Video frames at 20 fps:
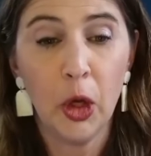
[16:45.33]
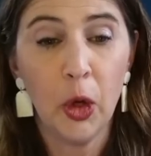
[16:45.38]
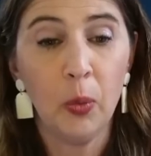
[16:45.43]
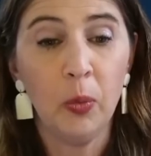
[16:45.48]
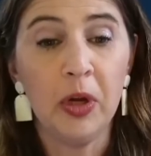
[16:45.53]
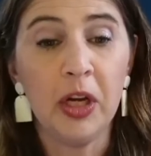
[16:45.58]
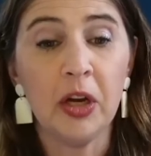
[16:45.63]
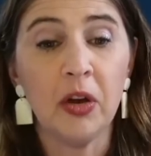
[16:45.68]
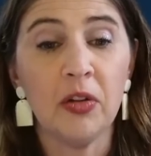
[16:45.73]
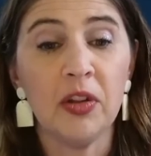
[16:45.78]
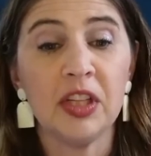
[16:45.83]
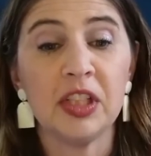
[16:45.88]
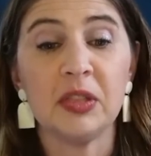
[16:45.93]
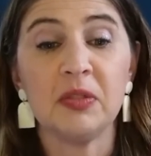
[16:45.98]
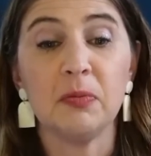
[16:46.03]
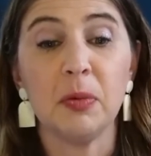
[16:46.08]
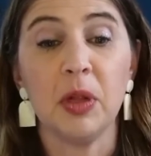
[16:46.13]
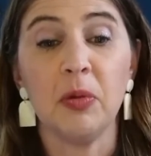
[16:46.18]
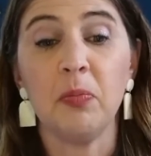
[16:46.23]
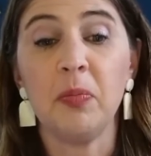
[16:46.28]
We know this
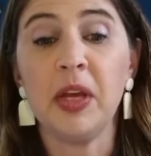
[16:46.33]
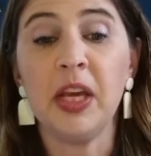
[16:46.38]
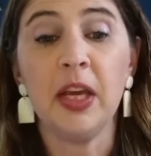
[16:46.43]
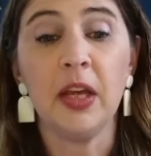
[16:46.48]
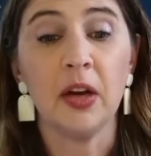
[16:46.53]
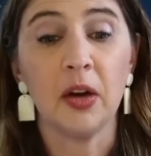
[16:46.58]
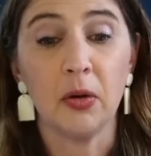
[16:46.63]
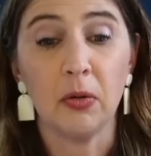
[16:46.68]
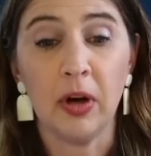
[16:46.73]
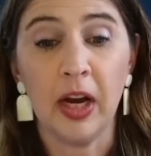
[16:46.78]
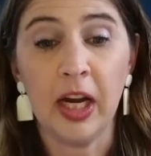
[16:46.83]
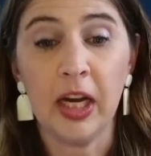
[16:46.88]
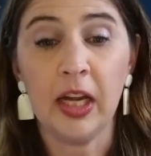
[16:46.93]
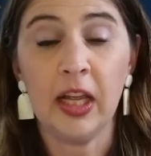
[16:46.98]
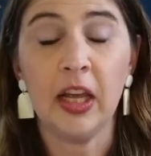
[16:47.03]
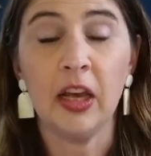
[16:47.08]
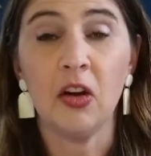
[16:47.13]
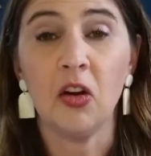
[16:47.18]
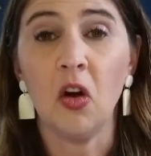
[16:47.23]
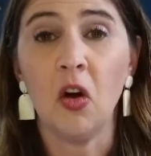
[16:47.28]
with Peter, right?
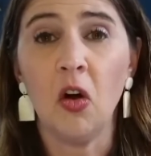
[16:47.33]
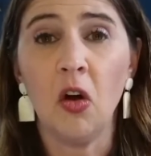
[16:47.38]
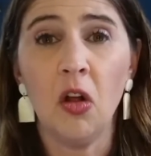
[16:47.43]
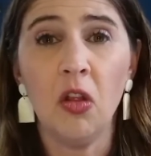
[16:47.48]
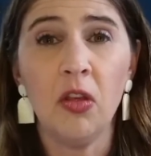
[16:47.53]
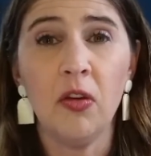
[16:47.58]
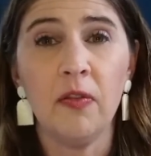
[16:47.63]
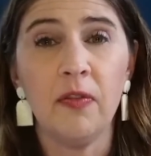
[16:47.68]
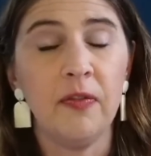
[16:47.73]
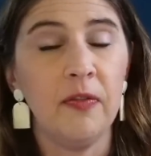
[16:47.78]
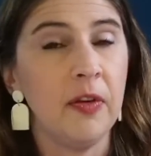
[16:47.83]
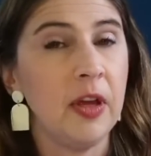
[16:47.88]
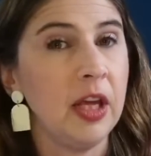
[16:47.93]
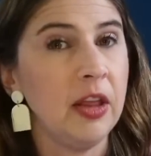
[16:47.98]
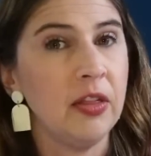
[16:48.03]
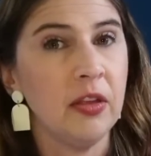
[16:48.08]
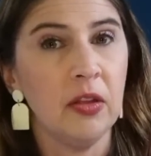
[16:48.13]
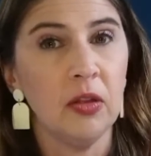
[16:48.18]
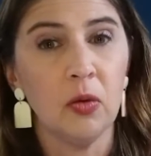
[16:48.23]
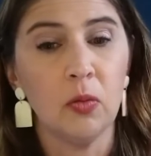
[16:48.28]
He had all the
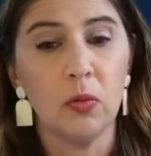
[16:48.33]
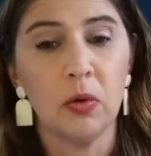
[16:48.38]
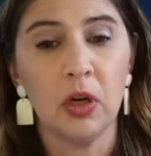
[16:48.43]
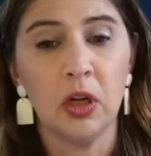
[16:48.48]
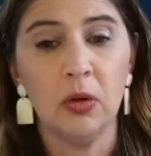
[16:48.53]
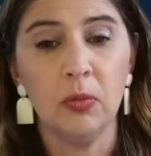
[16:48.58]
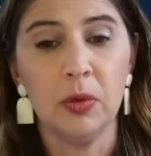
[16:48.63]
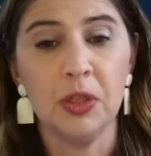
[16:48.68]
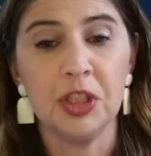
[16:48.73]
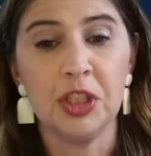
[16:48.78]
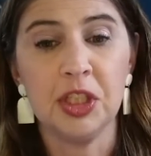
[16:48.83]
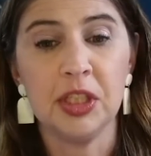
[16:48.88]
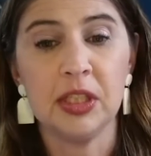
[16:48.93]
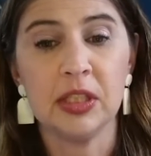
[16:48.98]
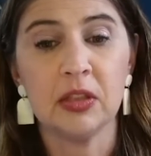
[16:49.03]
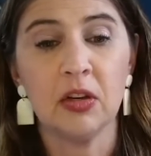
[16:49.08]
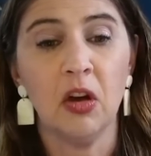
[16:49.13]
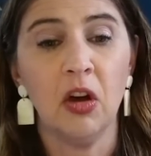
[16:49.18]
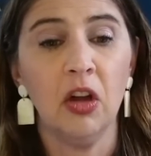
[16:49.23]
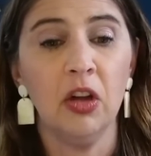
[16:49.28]
faith in the world when Jesus
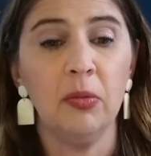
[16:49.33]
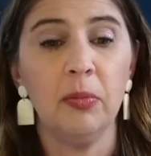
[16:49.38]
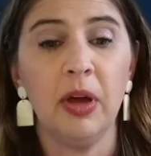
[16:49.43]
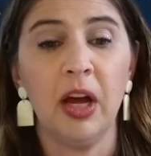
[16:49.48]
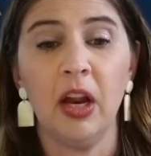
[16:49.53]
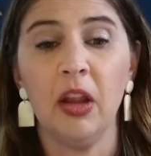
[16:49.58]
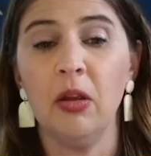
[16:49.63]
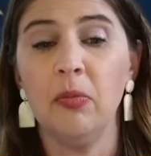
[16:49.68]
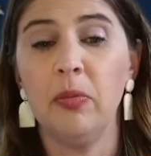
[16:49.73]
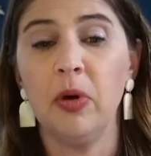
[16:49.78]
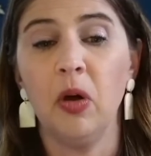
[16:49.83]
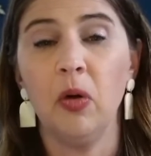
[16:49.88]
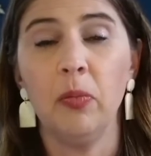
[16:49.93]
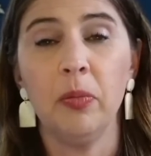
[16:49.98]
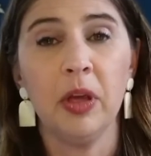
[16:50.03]
called him out of the boat.